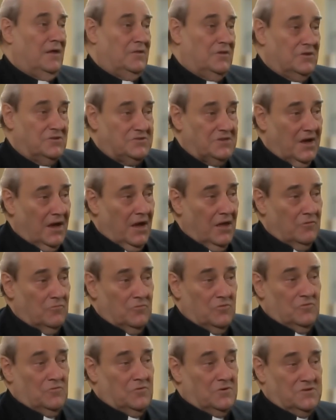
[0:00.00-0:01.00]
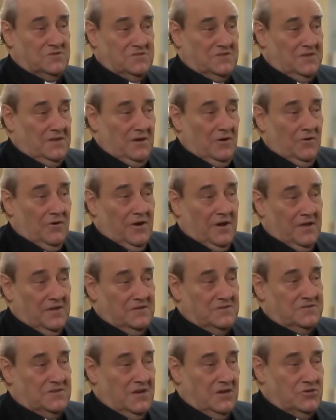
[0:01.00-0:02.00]
The second one was the
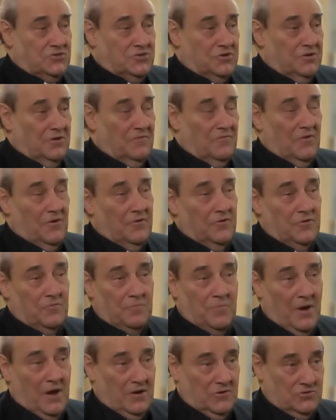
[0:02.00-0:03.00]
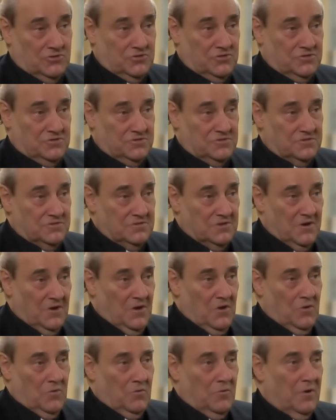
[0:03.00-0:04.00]
organization of our parishes.
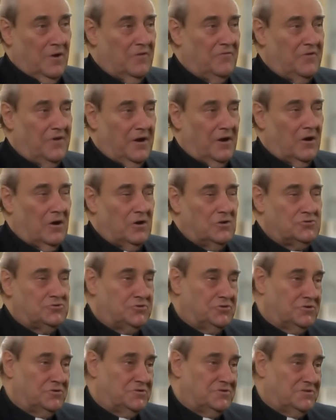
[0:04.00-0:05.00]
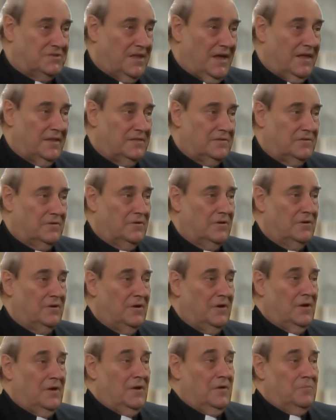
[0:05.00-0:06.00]
We were very conscious that
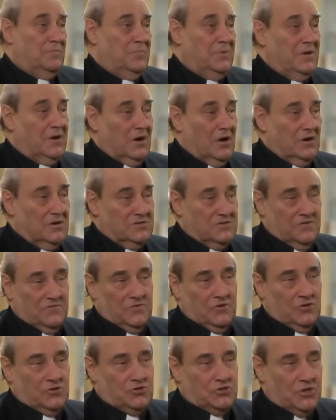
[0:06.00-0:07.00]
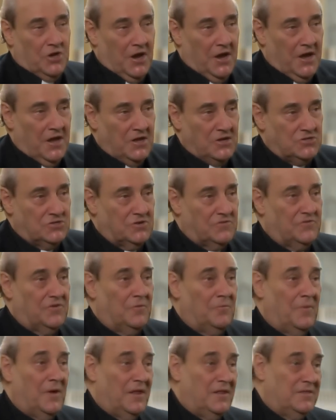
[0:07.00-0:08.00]
because of the change of
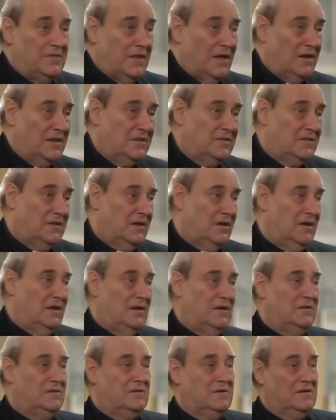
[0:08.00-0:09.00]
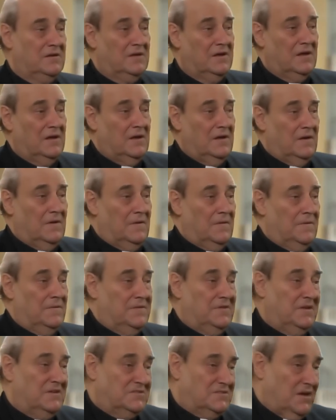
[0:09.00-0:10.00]
the mentality, the
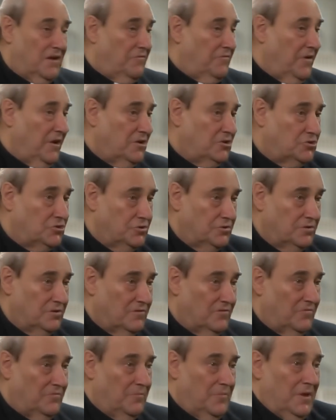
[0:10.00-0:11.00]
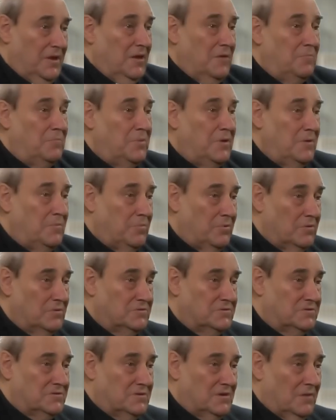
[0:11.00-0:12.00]
disaffection of many
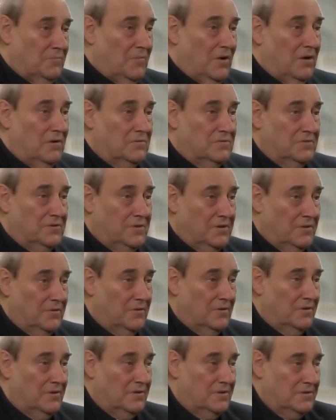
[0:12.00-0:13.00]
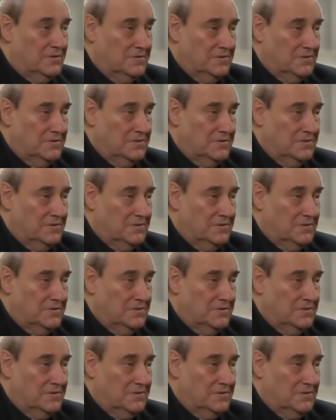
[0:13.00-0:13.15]
peoples among the